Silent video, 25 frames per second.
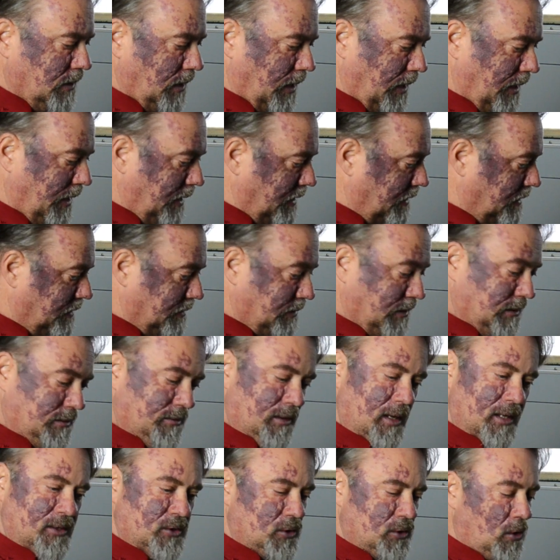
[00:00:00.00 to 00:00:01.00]
and
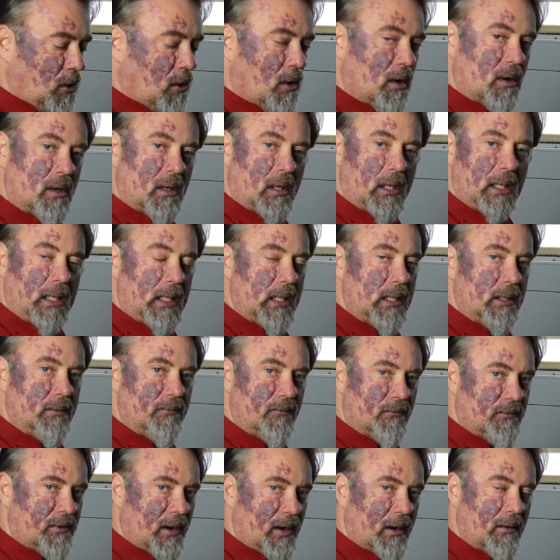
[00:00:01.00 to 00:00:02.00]
it's all clean,
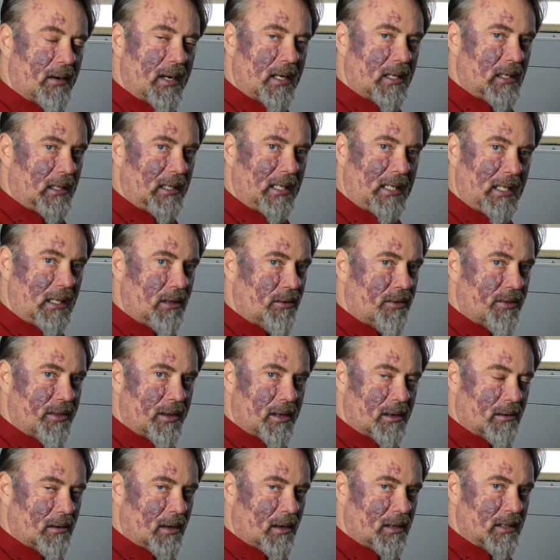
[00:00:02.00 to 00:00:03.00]
very clean
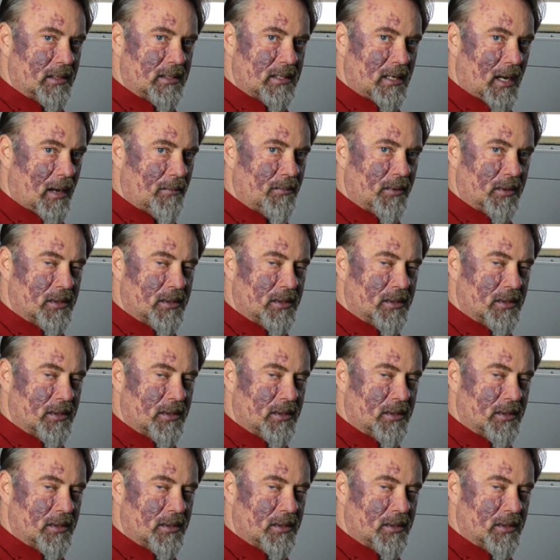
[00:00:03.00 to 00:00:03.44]
thinner on the top.